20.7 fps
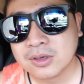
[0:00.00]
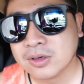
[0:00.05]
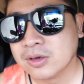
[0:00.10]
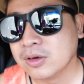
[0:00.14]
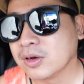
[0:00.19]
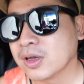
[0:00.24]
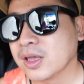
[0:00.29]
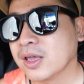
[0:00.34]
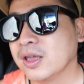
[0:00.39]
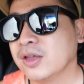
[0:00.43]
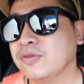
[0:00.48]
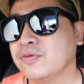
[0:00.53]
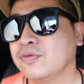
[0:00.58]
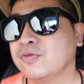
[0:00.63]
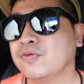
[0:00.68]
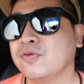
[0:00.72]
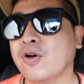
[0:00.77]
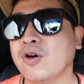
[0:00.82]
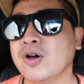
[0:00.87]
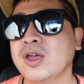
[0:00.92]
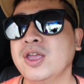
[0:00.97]
Okay,
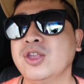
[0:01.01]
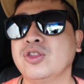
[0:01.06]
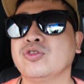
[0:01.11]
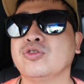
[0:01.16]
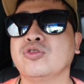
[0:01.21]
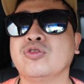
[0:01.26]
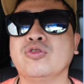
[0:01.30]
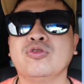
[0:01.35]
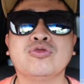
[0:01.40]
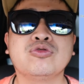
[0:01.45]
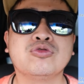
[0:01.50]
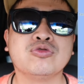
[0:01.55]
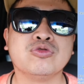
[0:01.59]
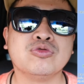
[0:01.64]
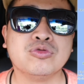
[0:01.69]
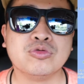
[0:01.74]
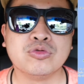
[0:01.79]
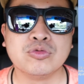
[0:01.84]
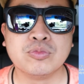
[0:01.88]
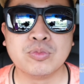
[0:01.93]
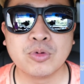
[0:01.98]
for it to go
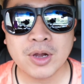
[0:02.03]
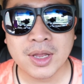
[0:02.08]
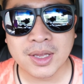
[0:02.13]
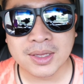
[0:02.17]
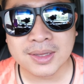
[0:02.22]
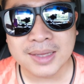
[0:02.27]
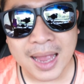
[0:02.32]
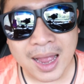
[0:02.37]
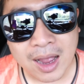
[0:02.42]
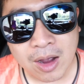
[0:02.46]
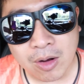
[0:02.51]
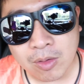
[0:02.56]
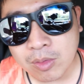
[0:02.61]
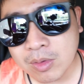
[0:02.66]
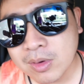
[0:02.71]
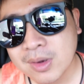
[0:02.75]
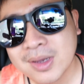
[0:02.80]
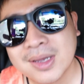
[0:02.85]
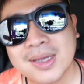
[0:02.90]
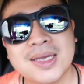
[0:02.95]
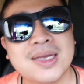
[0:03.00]
to Phuket Town
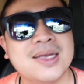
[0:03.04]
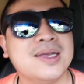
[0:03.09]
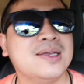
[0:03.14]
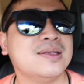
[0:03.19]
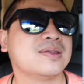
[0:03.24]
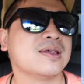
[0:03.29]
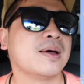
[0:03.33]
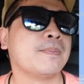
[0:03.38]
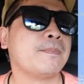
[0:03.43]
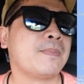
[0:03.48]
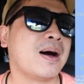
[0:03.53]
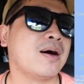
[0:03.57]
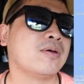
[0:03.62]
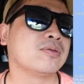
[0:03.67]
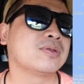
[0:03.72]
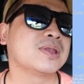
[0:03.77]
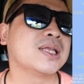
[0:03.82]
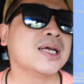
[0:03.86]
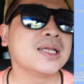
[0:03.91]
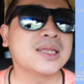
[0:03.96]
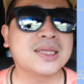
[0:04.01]
is about
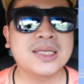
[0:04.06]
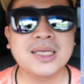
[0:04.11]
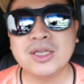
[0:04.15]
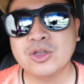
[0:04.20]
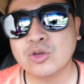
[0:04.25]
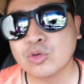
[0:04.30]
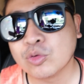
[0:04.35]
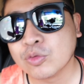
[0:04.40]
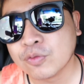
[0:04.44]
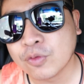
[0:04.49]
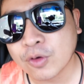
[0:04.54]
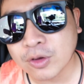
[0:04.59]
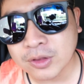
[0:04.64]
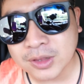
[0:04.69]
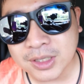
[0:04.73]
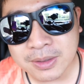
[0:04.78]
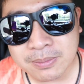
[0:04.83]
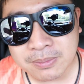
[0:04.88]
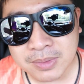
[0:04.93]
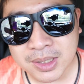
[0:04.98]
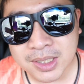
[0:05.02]
30 to
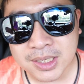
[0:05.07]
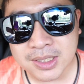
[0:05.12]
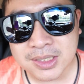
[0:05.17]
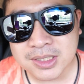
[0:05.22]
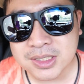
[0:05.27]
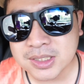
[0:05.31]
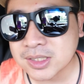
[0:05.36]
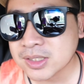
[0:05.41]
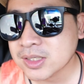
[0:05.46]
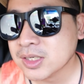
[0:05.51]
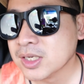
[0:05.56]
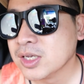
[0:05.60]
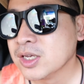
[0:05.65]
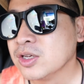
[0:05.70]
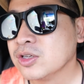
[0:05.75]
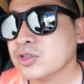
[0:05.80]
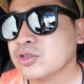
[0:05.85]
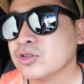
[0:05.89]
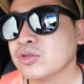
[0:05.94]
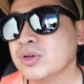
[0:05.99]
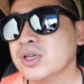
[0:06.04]
40 minutes.
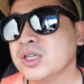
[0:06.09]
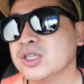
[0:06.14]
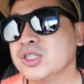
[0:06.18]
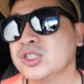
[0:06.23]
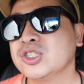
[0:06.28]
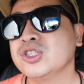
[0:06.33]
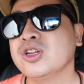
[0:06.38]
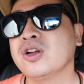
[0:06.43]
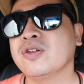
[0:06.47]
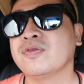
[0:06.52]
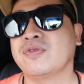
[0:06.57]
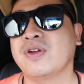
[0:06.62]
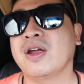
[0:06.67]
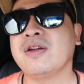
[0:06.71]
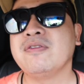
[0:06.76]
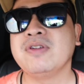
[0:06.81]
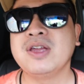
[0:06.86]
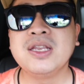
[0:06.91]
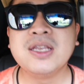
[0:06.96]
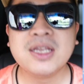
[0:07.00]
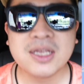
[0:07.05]
So it's not
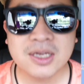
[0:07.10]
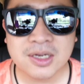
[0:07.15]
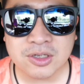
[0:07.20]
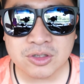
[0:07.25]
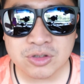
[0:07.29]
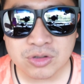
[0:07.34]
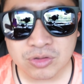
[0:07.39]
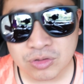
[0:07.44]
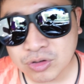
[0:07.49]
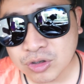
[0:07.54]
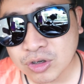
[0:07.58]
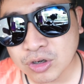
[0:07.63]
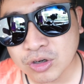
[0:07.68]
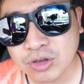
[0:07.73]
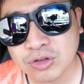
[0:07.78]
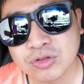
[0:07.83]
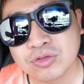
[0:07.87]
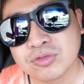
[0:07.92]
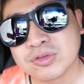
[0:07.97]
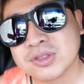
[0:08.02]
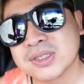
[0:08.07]
very near, so you
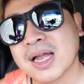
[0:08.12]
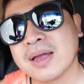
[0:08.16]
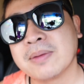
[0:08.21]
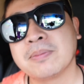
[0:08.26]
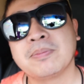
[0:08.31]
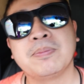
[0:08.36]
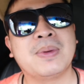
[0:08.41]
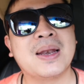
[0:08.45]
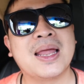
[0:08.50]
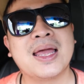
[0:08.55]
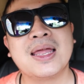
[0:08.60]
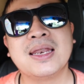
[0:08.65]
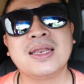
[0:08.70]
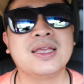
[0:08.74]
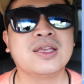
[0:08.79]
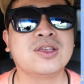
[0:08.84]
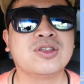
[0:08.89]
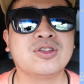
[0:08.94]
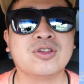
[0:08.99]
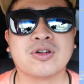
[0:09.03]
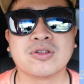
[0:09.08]
got to start
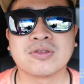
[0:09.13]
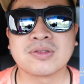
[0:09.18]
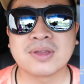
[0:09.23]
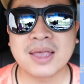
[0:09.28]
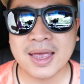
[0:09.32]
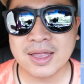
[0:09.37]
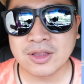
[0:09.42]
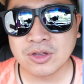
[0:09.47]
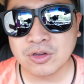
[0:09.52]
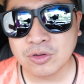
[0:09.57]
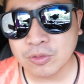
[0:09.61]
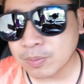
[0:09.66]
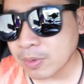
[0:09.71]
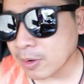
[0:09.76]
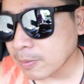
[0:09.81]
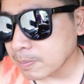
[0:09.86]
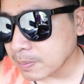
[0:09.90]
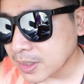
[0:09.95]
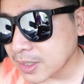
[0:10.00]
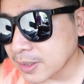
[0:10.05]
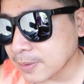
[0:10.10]
planning your schedule
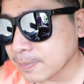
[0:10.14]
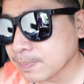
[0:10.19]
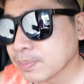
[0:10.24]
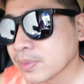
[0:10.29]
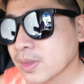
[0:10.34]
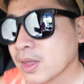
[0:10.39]
properly.